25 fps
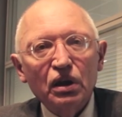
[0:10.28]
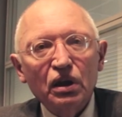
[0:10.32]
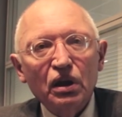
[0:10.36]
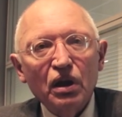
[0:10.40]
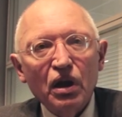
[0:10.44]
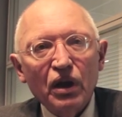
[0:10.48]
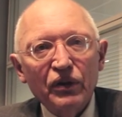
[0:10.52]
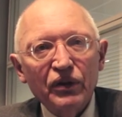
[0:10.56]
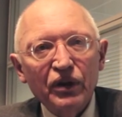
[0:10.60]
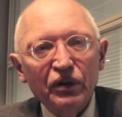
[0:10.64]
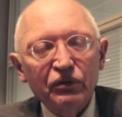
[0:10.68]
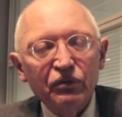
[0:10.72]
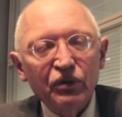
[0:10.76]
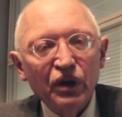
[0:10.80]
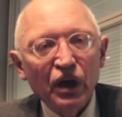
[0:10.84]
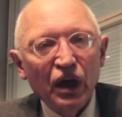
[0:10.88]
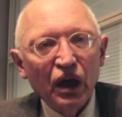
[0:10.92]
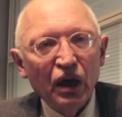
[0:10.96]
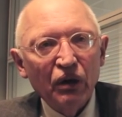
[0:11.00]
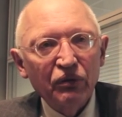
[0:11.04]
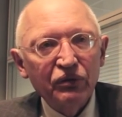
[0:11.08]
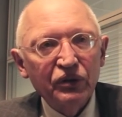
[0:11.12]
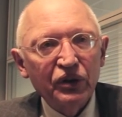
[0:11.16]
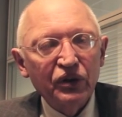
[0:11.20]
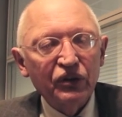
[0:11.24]
that we
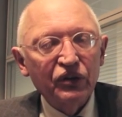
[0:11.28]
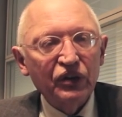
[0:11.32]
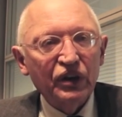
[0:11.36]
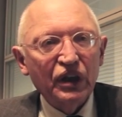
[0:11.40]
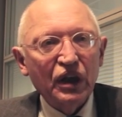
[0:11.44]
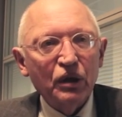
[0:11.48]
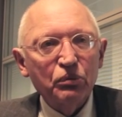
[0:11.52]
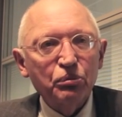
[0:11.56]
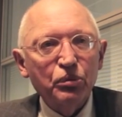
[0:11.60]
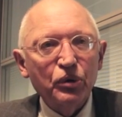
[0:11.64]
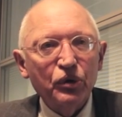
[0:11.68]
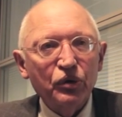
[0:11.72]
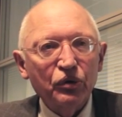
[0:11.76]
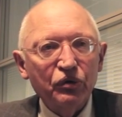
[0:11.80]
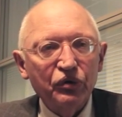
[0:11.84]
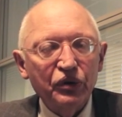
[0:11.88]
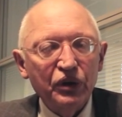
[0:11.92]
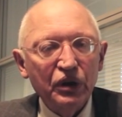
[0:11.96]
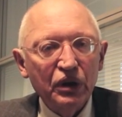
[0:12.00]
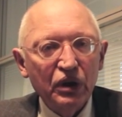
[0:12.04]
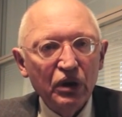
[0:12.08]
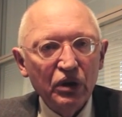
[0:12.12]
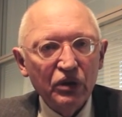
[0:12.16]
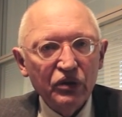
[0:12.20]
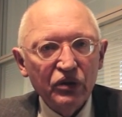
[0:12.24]
have in the couple
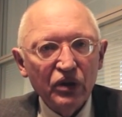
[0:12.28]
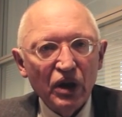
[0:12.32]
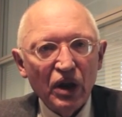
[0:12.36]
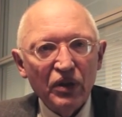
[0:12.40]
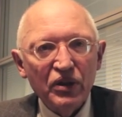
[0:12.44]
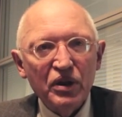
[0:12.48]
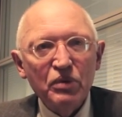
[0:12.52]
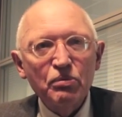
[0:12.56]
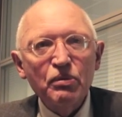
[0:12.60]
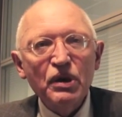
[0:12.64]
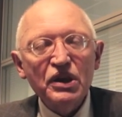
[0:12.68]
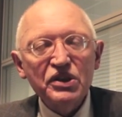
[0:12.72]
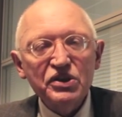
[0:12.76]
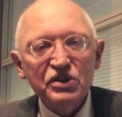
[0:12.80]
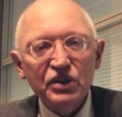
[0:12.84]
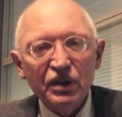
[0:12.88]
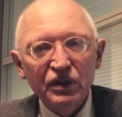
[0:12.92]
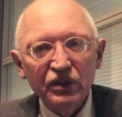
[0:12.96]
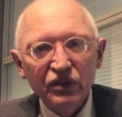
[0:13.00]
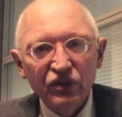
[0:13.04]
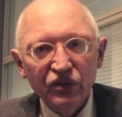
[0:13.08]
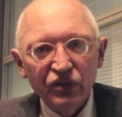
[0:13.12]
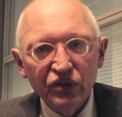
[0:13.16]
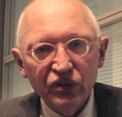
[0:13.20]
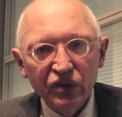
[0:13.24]
of years. They must
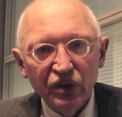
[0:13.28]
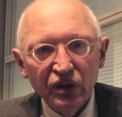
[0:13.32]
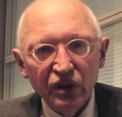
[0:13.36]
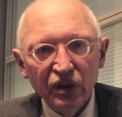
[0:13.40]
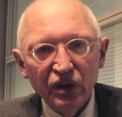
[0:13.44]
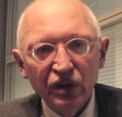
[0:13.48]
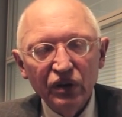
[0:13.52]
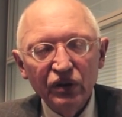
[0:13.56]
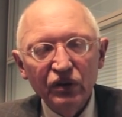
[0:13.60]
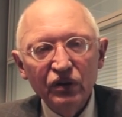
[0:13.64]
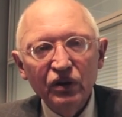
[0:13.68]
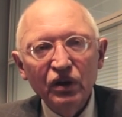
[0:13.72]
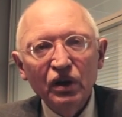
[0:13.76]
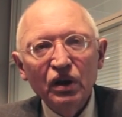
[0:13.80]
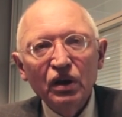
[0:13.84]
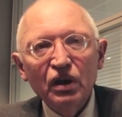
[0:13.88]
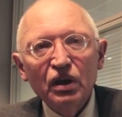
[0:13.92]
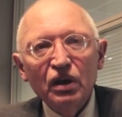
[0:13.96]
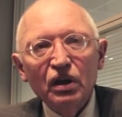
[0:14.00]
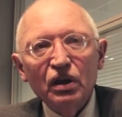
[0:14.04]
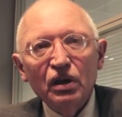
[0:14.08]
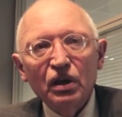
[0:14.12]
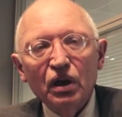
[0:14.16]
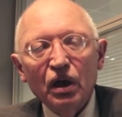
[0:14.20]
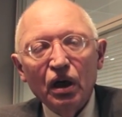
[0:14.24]
understand
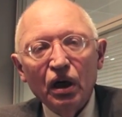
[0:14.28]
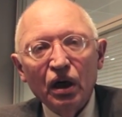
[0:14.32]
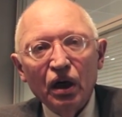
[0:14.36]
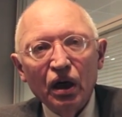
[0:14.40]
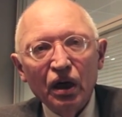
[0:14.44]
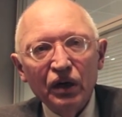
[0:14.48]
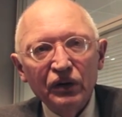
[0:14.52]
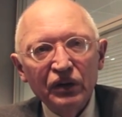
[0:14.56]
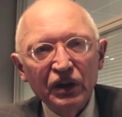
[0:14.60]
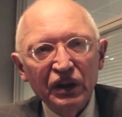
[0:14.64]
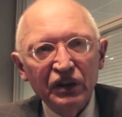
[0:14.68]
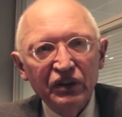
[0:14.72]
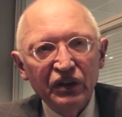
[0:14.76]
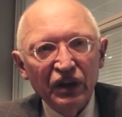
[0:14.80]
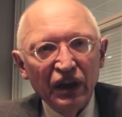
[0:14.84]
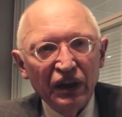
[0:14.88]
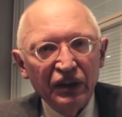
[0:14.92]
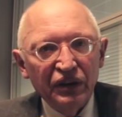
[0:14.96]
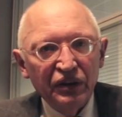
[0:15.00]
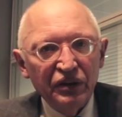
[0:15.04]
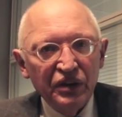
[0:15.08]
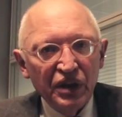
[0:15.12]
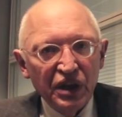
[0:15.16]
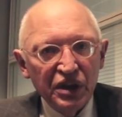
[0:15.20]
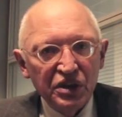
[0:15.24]
that the
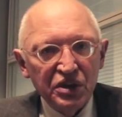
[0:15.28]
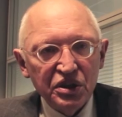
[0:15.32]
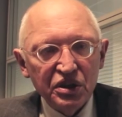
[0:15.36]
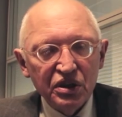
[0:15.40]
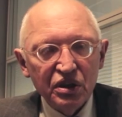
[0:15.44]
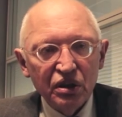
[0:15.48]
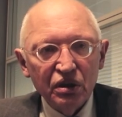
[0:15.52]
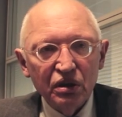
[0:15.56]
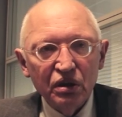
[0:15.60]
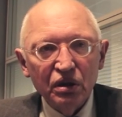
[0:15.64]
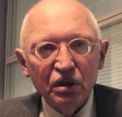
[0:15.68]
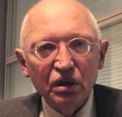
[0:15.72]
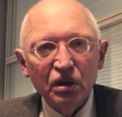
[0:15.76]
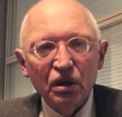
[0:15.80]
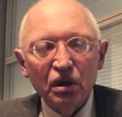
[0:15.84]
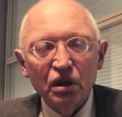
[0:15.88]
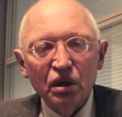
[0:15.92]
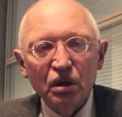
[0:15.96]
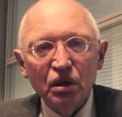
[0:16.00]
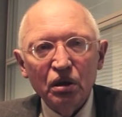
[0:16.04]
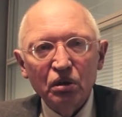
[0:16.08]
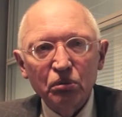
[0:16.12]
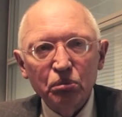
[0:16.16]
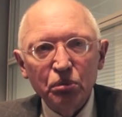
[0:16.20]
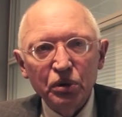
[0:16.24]
alienation
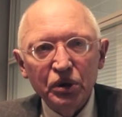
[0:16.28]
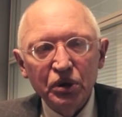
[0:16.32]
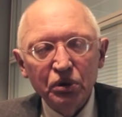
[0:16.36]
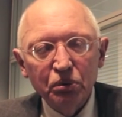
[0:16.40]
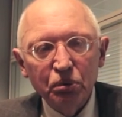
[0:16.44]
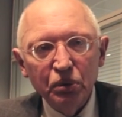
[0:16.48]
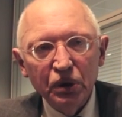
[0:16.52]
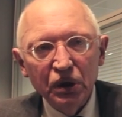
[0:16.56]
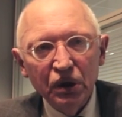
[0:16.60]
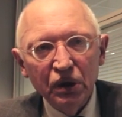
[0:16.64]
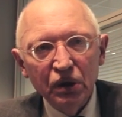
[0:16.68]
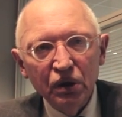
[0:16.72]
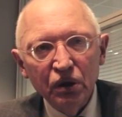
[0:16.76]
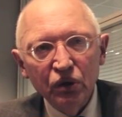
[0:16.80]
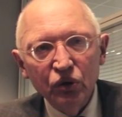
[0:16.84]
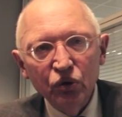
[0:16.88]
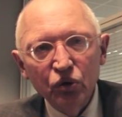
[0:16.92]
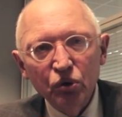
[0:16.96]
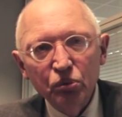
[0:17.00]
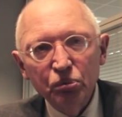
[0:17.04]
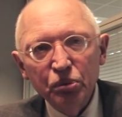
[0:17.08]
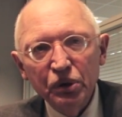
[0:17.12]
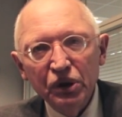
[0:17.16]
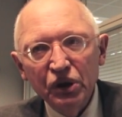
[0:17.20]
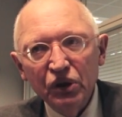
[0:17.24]
between
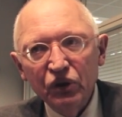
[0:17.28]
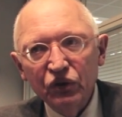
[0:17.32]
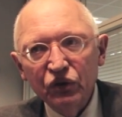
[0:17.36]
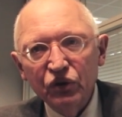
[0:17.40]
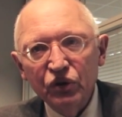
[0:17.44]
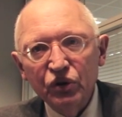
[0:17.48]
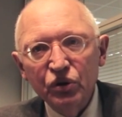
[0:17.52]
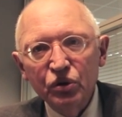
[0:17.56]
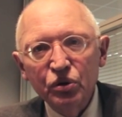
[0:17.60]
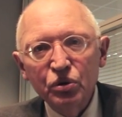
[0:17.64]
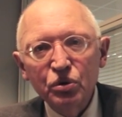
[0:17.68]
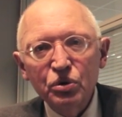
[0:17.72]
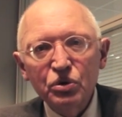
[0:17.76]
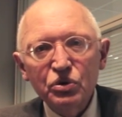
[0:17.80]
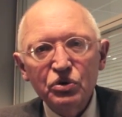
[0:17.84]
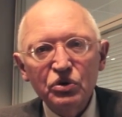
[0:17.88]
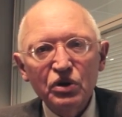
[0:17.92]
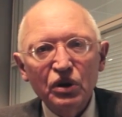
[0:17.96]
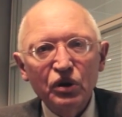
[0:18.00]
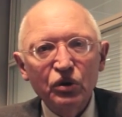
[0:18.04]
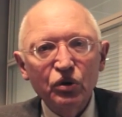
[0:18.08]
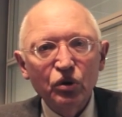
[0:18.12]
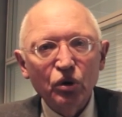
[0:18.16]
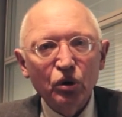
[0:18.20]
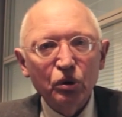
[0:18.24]
European institutions
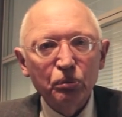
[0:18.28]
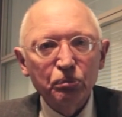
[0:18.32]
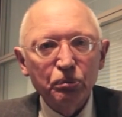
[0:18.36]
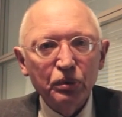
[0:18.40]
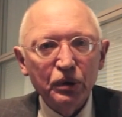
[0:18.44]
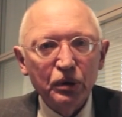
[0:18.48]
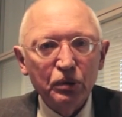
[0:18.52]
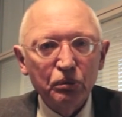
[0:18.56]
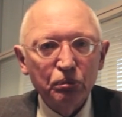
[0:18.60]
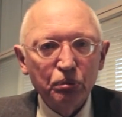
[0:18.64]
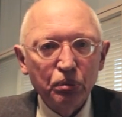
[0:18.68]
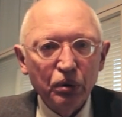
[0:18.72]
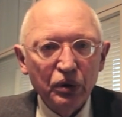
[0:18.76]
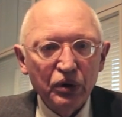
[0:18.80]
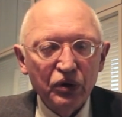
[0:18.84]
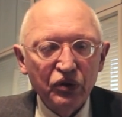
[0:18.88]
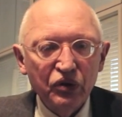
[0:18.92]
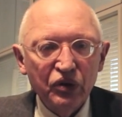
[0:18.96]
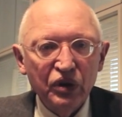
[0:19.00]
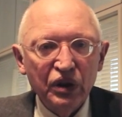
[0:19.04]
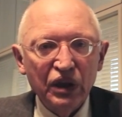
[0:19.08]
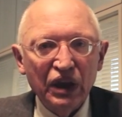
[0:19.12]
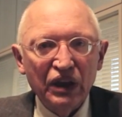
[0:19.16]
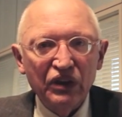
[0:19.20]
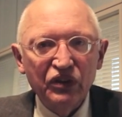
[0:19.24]
and European
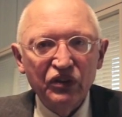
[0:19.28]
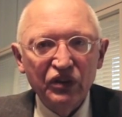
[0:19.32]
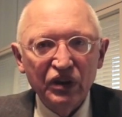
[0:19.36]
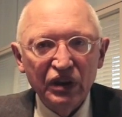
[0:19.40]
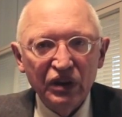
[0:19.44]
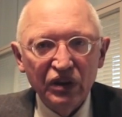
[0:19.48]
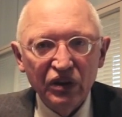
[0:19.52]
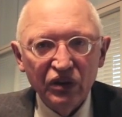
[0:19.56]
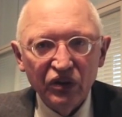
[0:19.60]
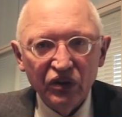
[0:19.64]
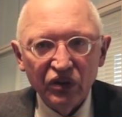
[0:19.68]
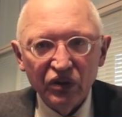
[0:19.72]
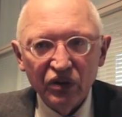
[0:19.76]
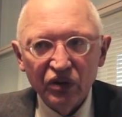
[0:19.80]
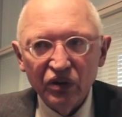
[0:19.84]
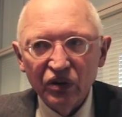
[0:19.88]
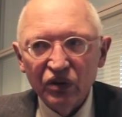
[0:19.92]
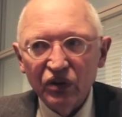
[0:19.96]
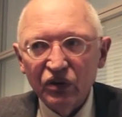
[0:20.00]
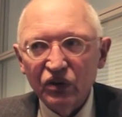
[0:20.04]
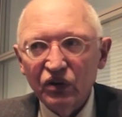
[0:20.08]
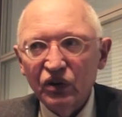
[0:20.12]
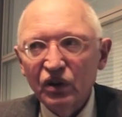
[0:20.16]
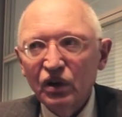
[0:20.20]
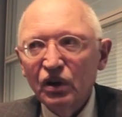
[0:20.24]
policy and
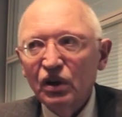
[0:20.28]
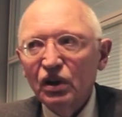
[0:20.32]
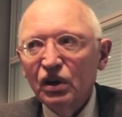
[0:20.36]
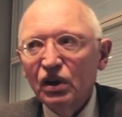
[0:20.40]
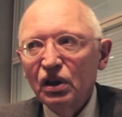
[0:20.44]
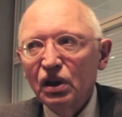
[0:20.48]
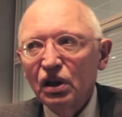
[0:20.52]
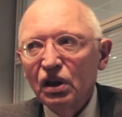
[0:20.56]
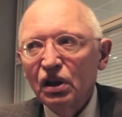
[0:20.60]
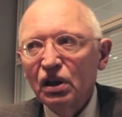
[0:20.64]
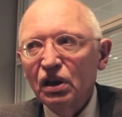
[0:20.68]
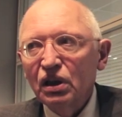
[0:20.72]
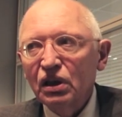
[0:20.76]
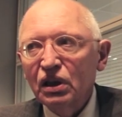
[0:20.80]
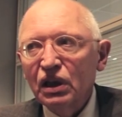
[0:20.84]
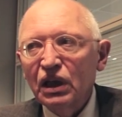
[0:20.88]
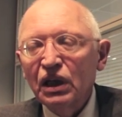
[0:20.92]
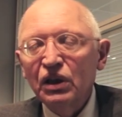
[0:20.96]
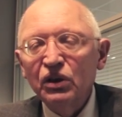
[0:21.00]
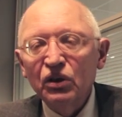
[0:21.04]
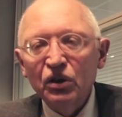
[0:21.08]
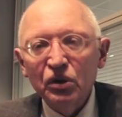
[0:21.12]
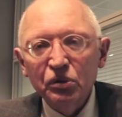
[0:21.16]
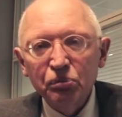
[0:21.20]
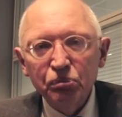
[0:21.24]
citizens
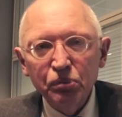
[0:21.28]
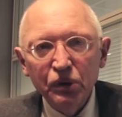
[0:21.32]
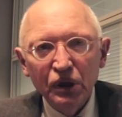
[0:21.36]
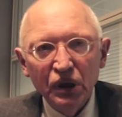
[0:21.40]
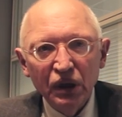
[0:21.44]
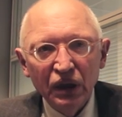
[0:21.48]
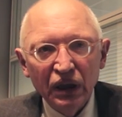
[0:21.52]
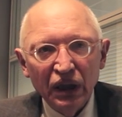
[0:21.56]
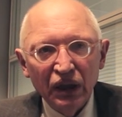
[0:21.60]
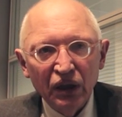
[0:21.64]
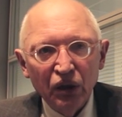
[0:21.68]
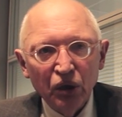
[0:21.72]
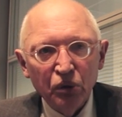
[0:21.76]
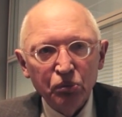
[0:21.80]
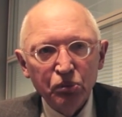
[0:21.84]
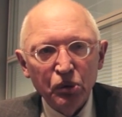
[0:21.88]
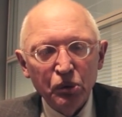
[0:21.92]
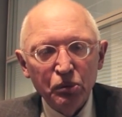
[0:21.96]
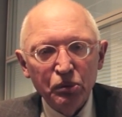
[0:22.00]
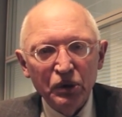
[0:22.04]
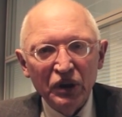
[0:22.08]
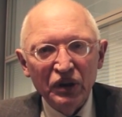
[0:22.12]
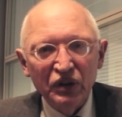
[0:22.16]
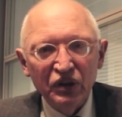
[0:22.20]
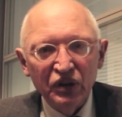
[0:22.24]
cannot be
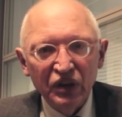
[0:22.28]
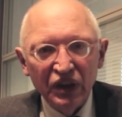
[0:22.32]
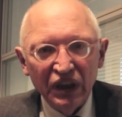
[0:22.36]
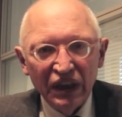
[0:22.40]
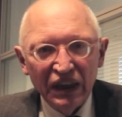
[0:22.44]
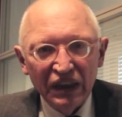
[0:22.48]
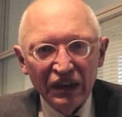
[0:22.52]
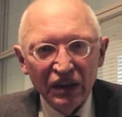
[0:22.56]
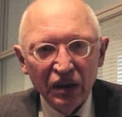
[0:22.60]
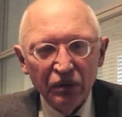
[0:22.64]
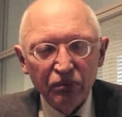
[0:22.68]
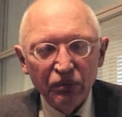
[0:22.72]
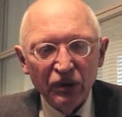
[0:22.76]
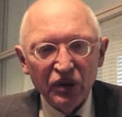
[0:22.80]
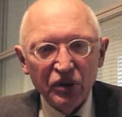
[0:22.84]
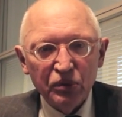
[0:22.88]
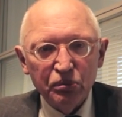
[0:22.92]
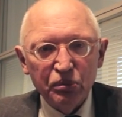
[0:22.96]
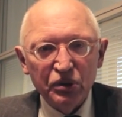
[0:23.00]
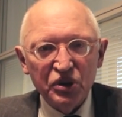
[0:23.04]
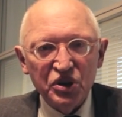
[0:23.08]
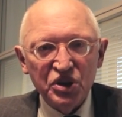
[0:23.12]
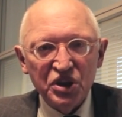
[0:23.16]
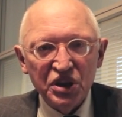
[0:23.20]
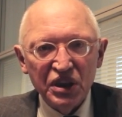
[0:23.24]
maintained and
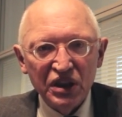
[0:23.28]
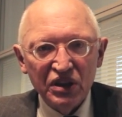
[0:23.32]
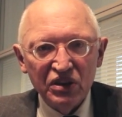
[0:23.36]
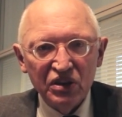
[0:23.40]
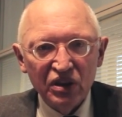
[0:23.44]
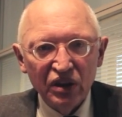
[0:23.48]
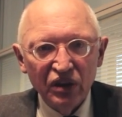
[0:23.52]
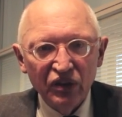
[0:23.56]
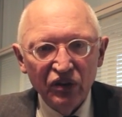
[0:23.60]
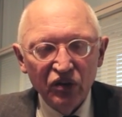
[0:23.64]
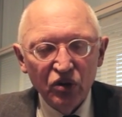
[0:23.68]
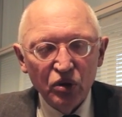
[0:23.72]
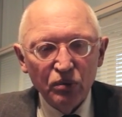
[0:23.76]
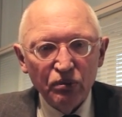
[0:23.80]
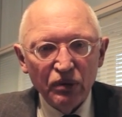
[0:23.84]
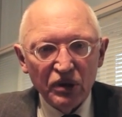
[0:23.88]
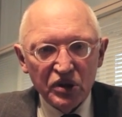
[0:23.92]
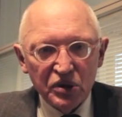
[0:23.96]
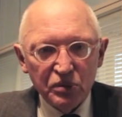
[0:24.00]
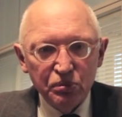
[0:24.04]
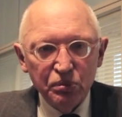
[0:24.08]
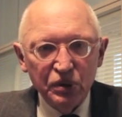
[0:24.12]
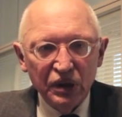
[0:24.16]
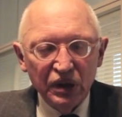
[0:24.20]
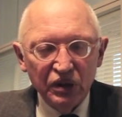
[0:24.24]
must be changed. The issue
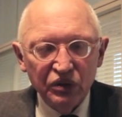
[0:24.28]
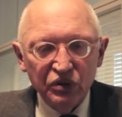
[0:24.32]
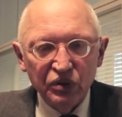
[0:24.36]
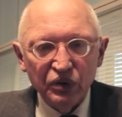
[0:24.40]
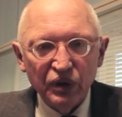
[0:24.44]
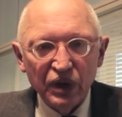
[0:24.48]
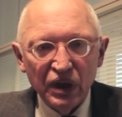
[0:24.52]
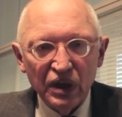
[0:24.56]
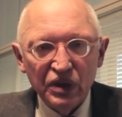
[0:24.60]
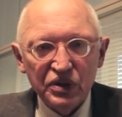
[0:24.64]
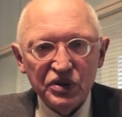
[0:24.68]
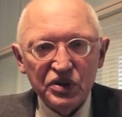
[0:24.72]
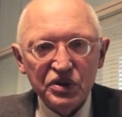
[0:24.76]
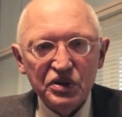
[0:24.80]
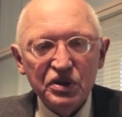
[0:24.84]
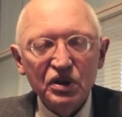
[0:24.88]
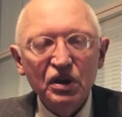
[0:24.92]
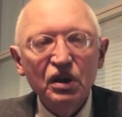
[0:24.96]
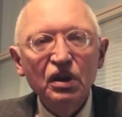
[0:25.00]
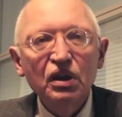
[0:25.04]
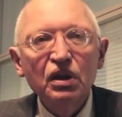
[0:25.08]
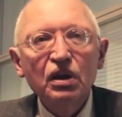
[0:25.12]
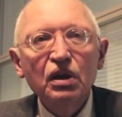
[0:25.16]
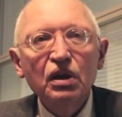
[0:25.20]
must be addressed.